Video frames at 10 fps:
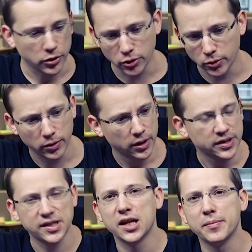You
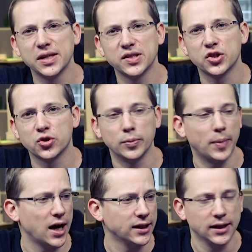send a message to a
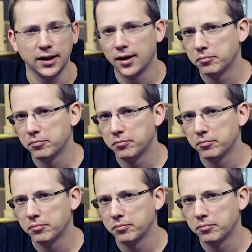bot,